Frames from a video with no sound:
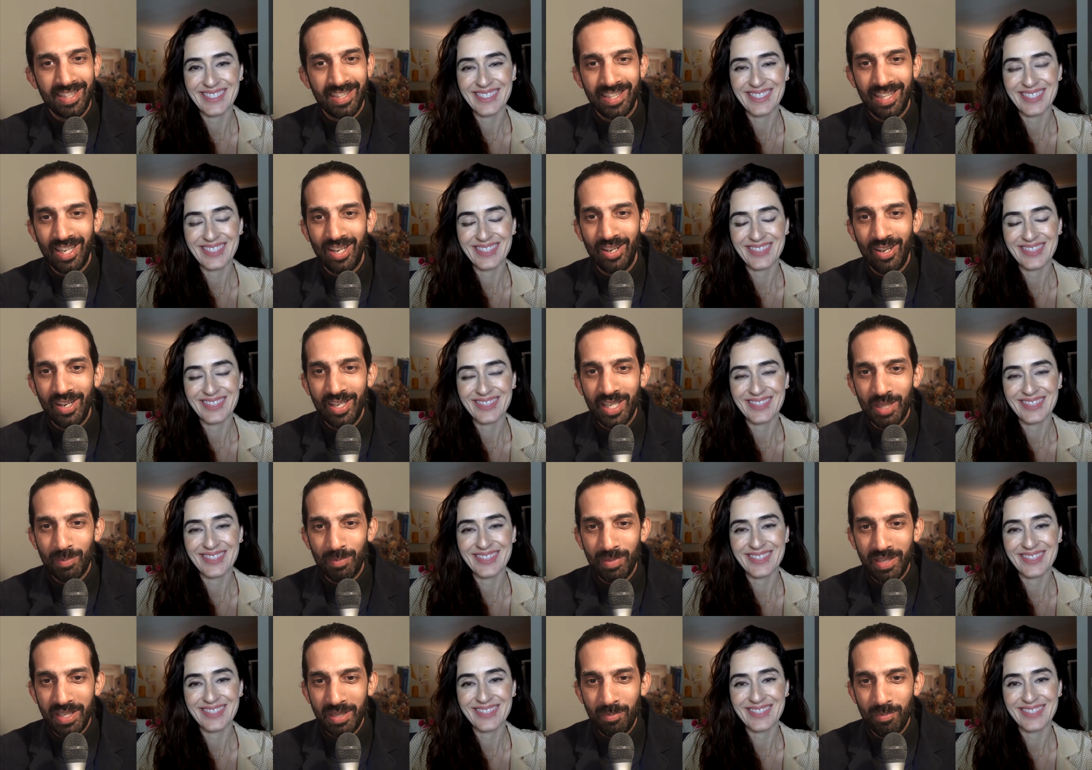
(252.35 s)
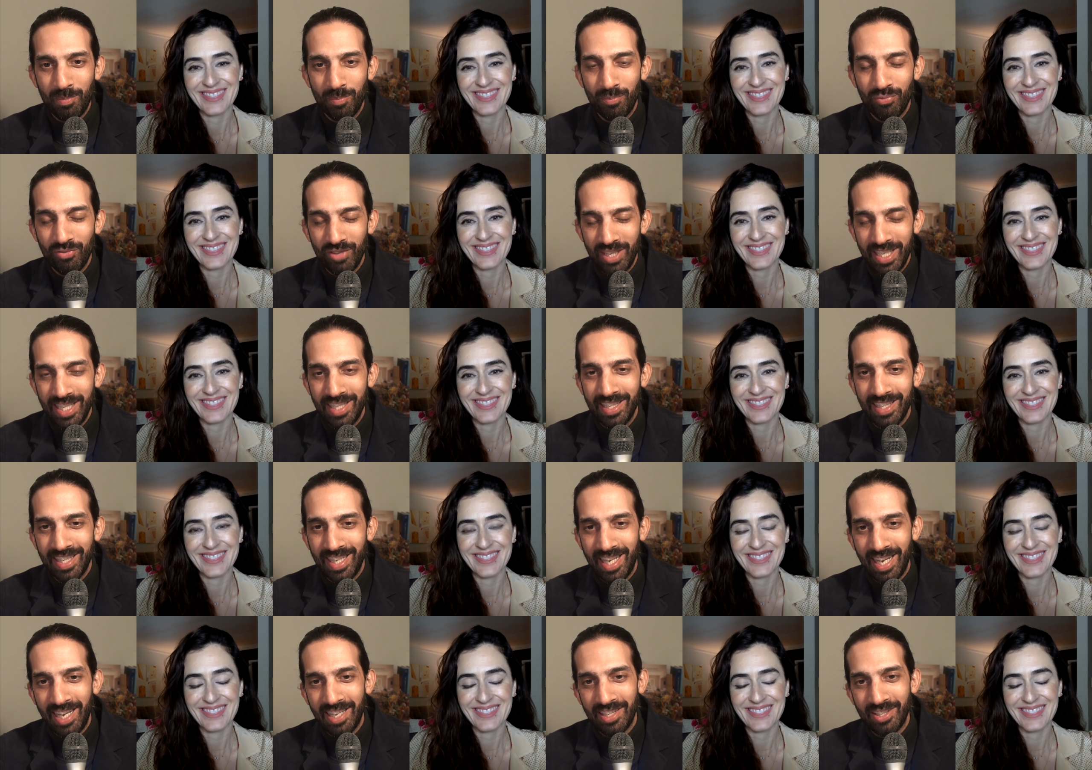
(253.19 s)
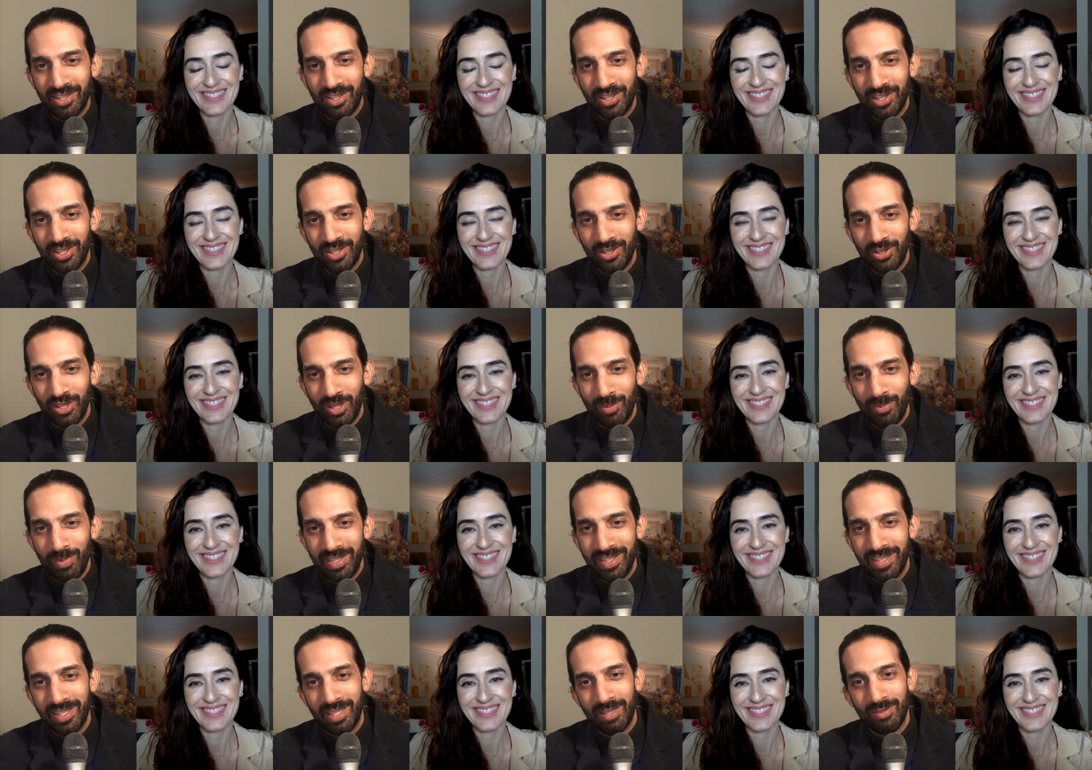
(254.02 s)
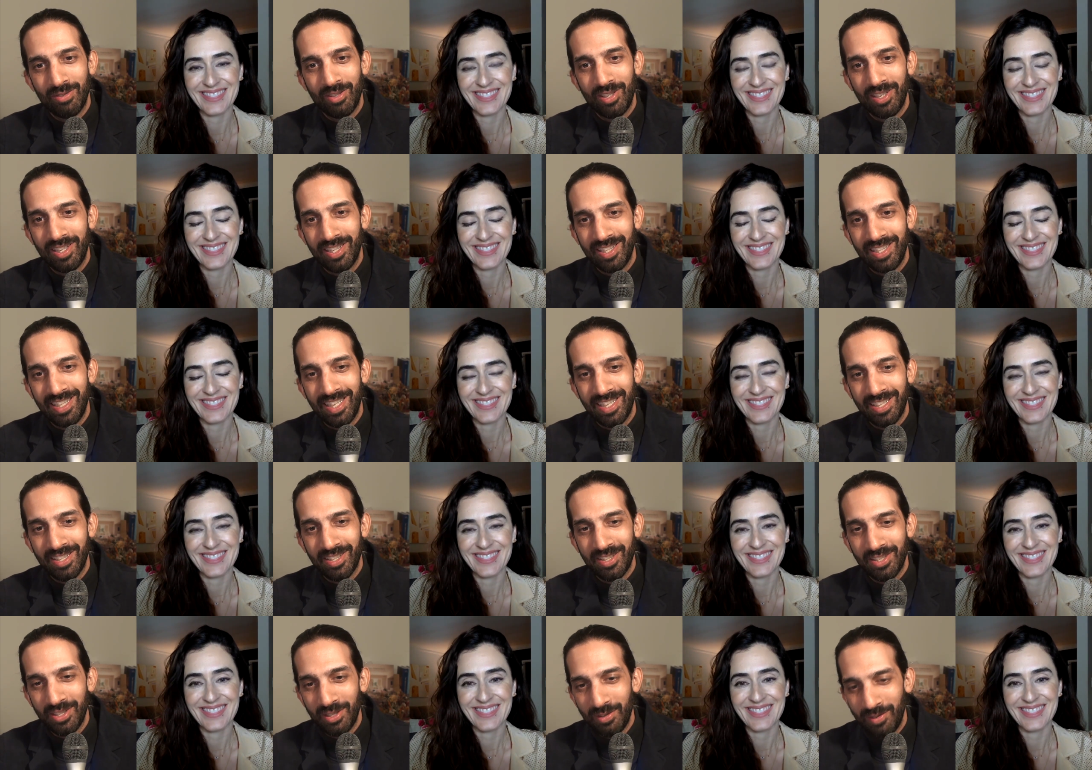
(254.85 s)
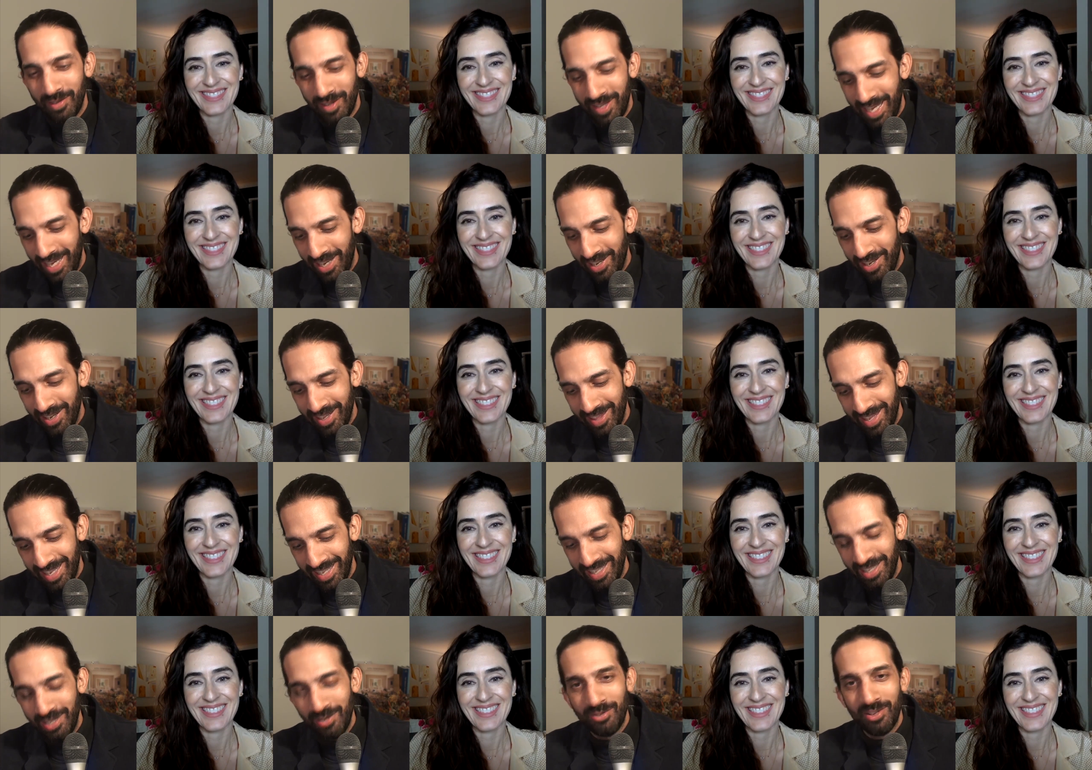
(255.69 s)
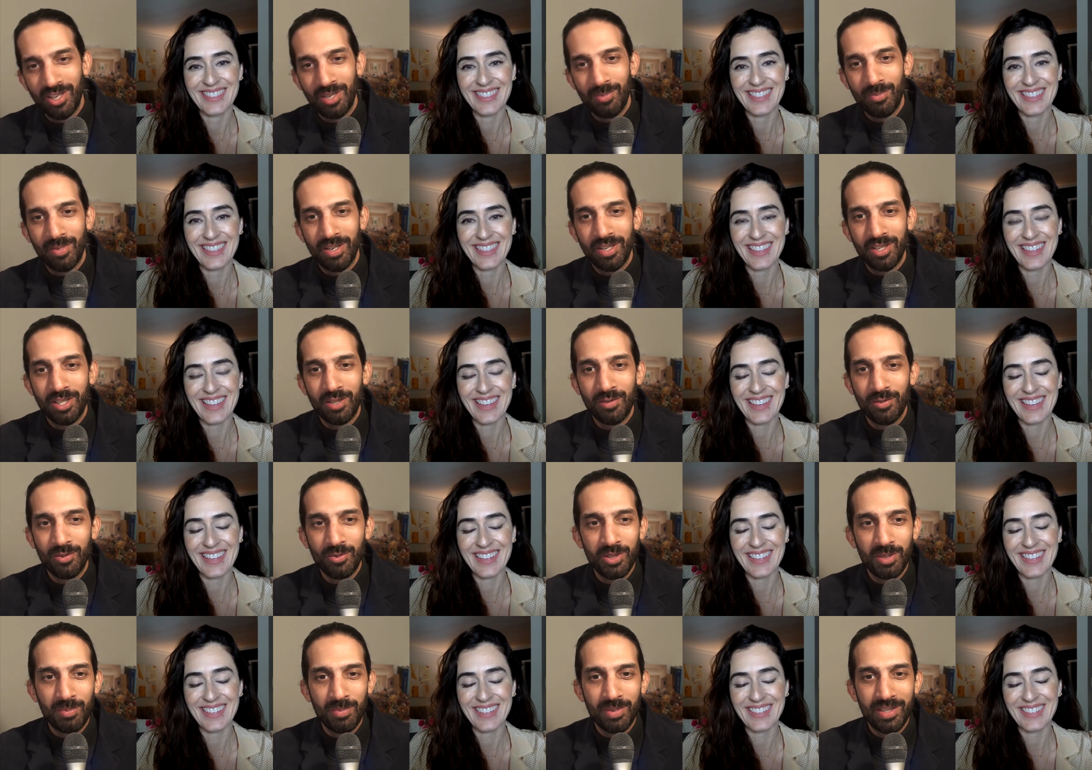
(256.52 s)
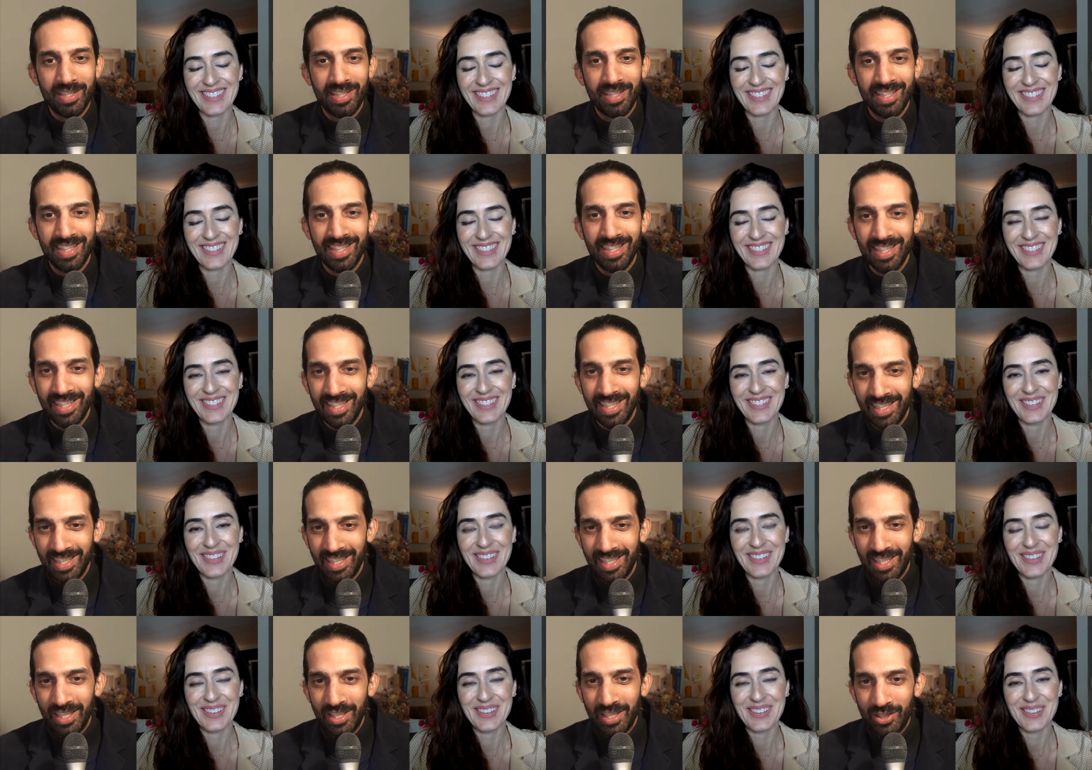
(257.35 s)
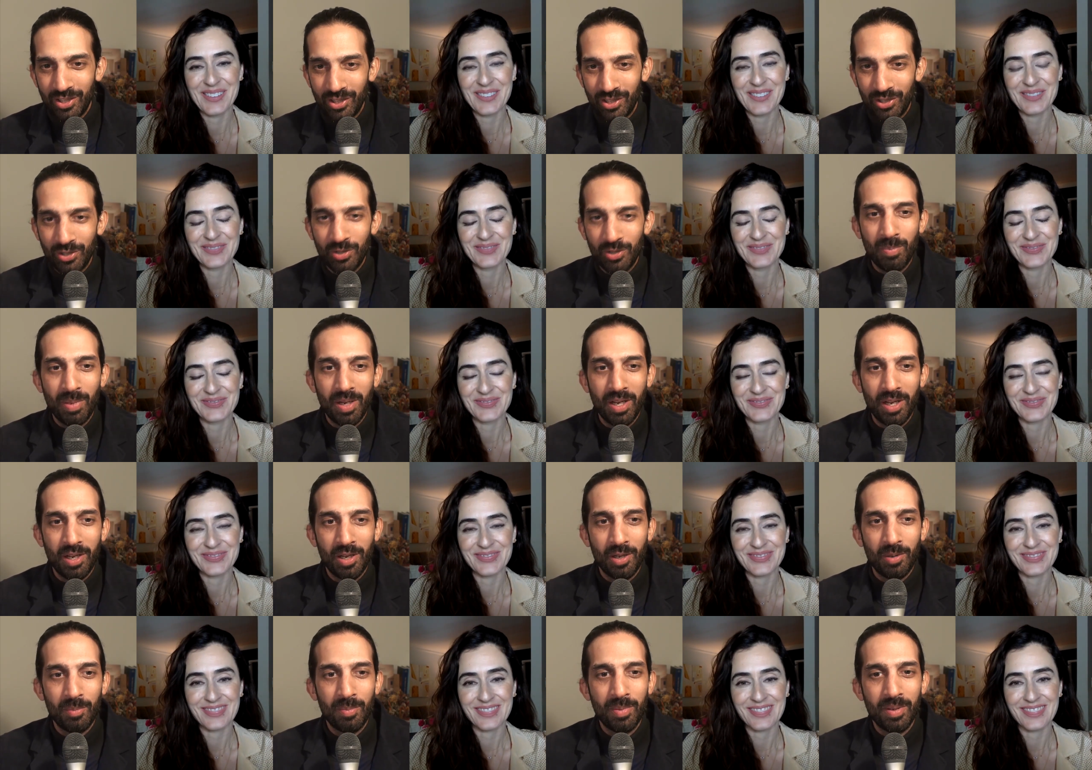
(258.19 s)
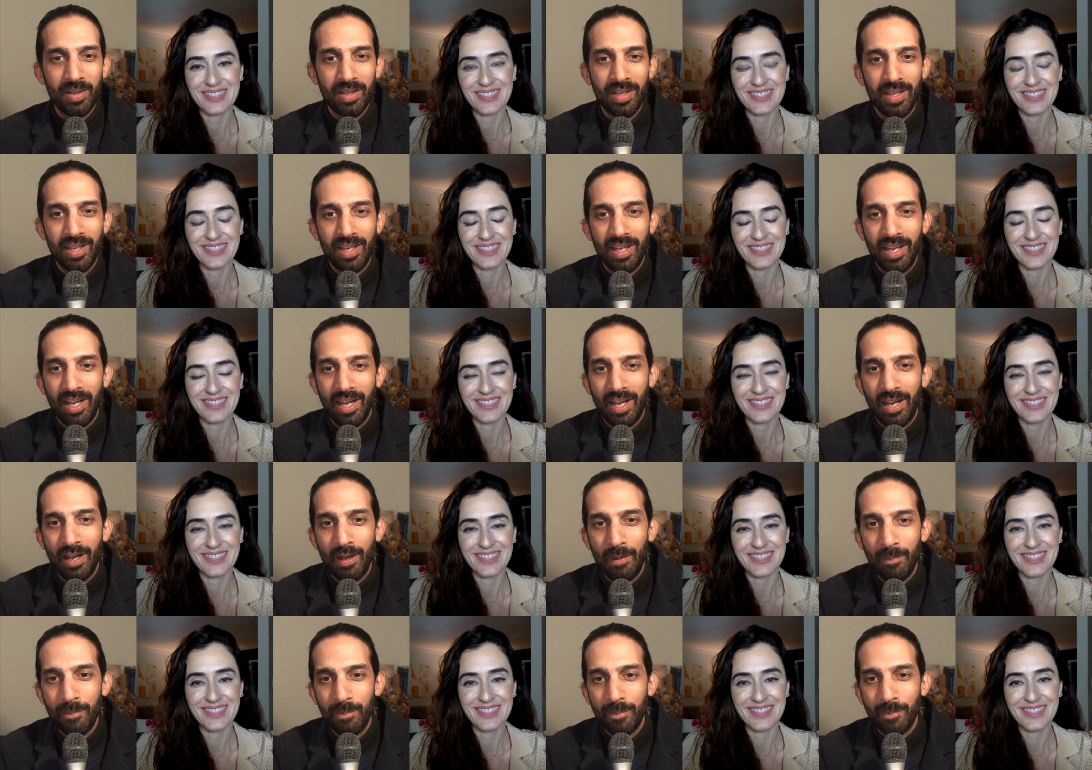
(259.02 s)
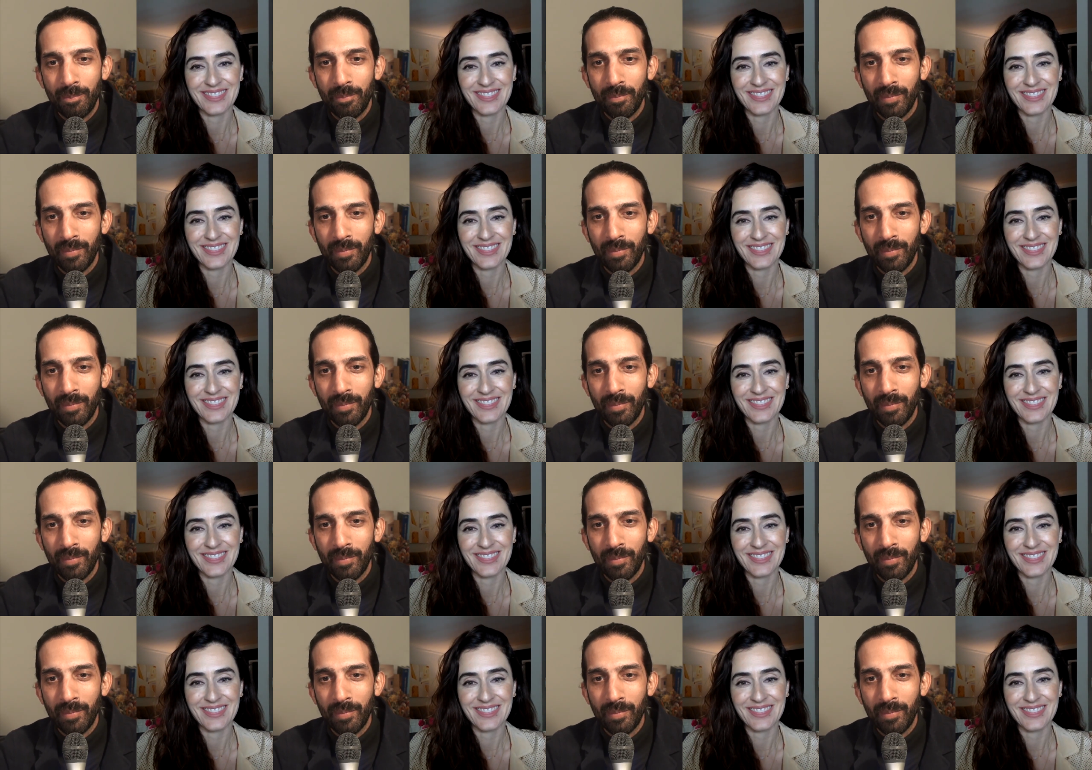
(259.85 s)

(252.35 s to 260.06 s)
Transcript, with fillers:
Speaker 1: clients be brilliant guests on the business of architecture. So for that, I thank you very much. You've always been superb. Um,